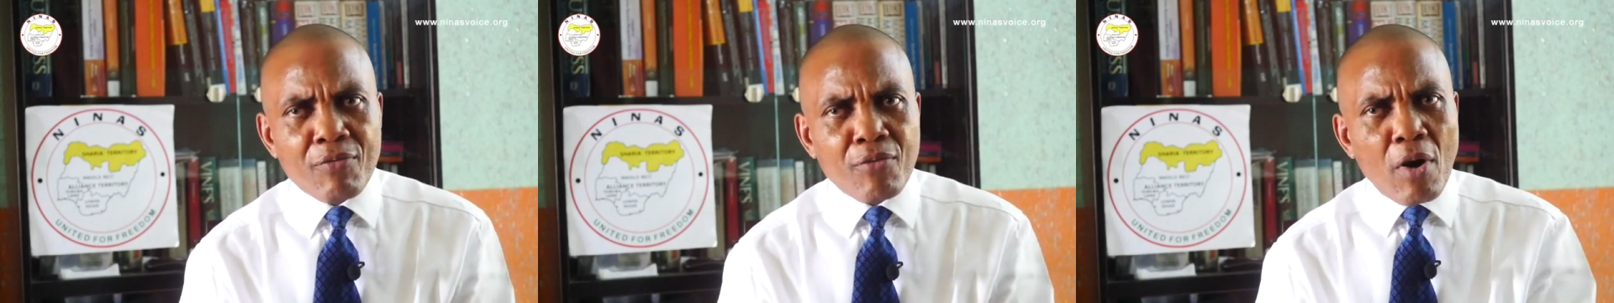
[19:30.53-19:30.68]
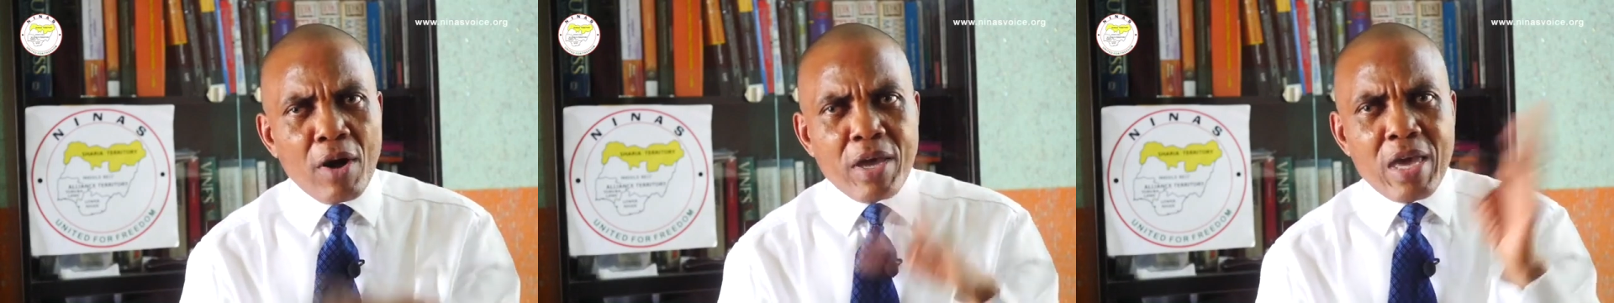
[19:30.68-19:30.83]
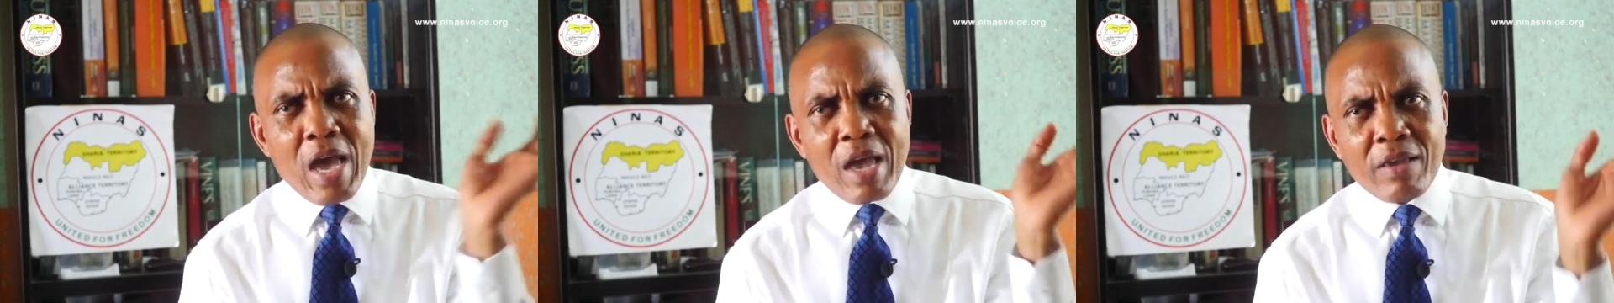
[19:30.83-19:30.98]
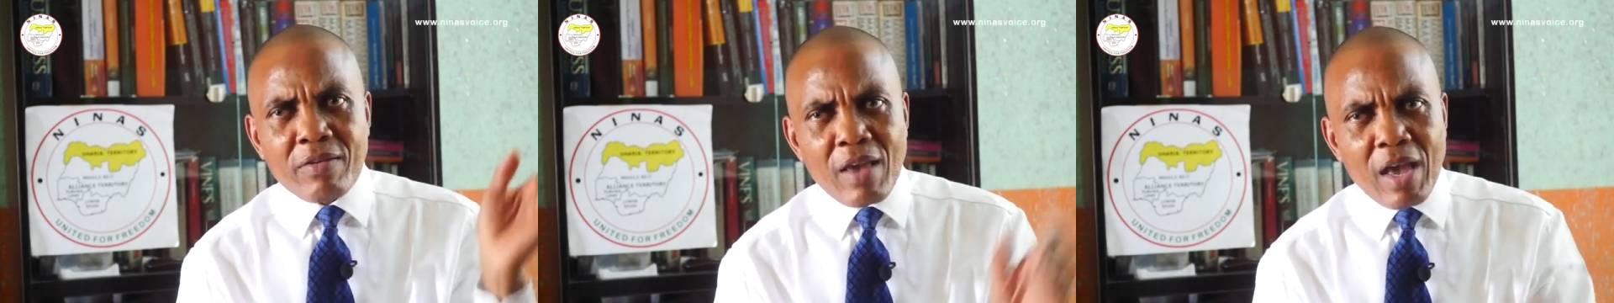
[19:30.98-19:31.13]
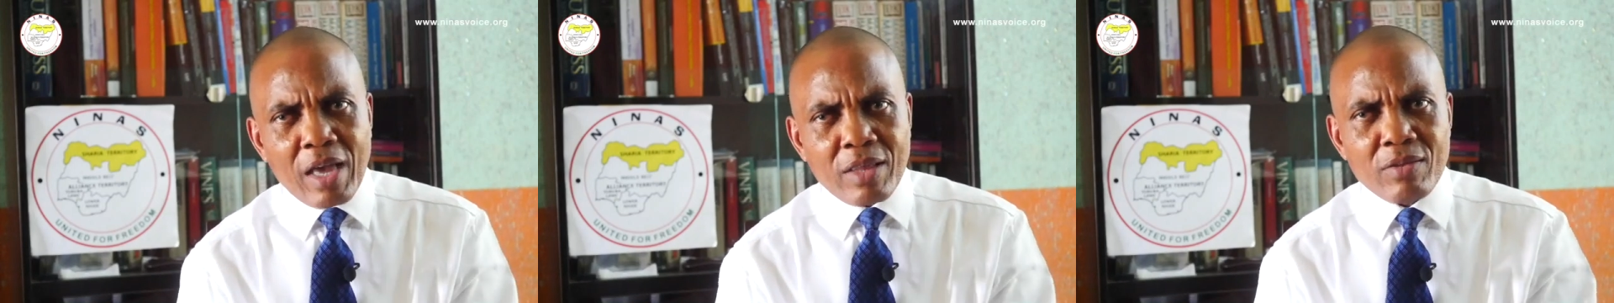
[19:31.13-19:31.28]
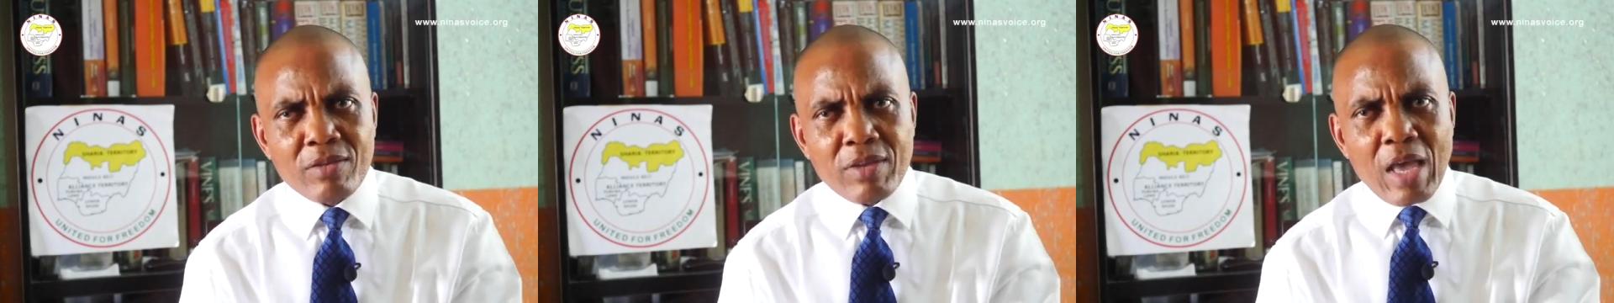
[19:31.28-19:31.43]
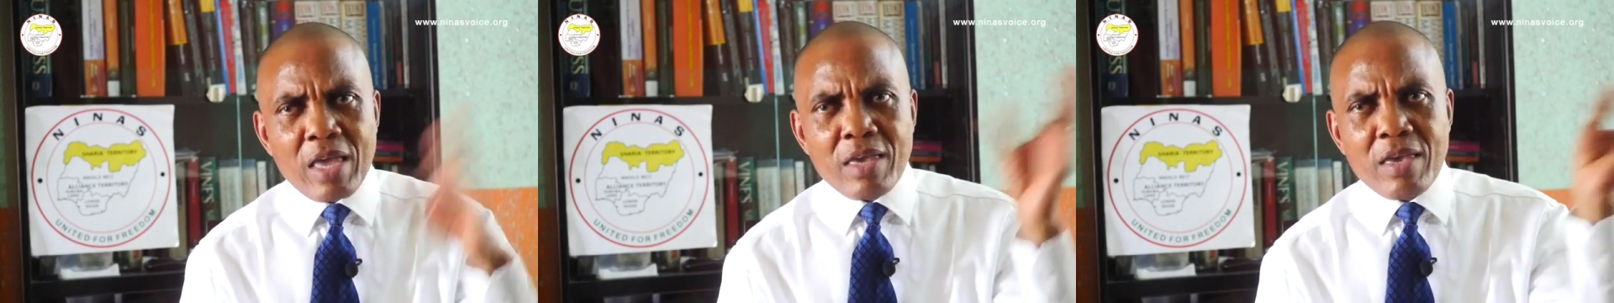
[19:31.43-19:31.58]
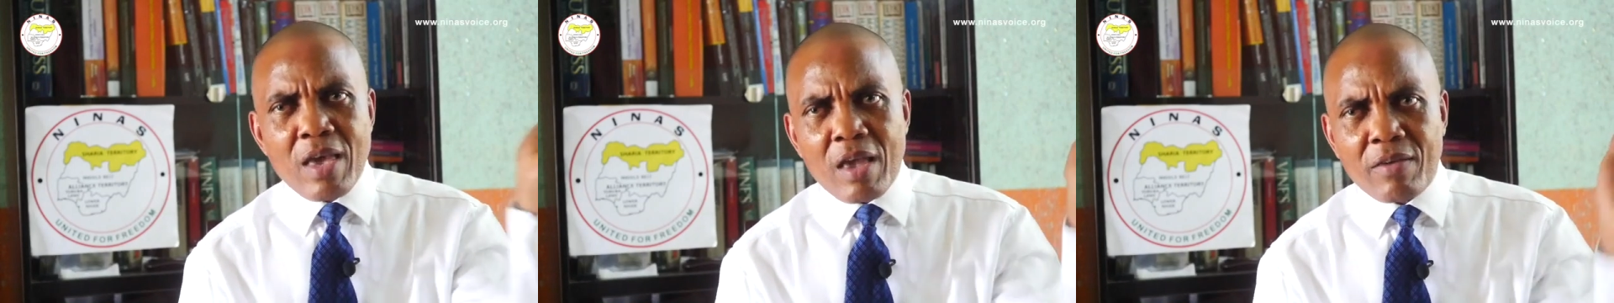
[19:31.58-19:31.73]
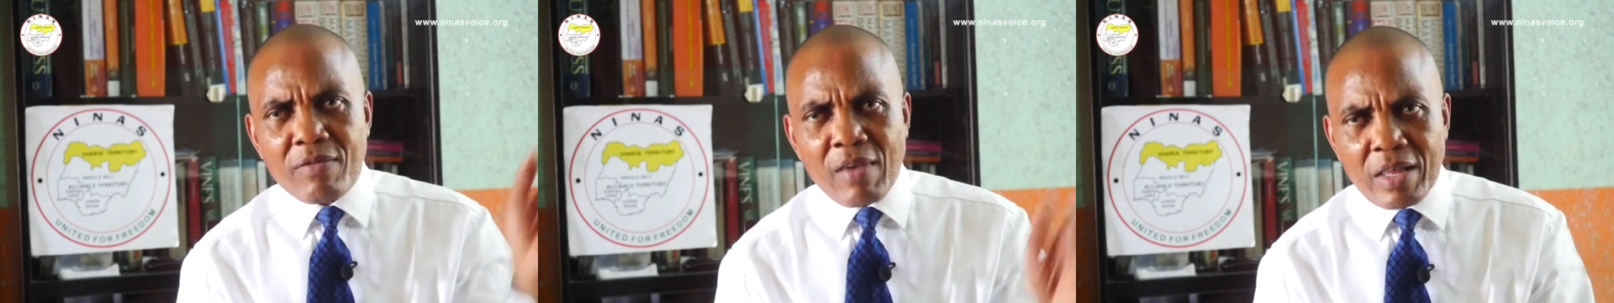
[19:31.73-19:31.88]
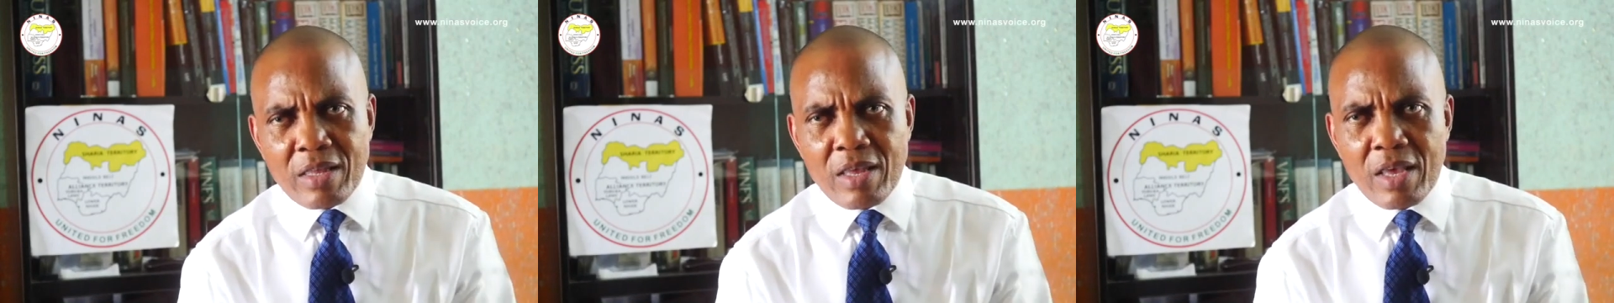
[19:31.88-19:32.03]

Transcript: 4 years and 10 years that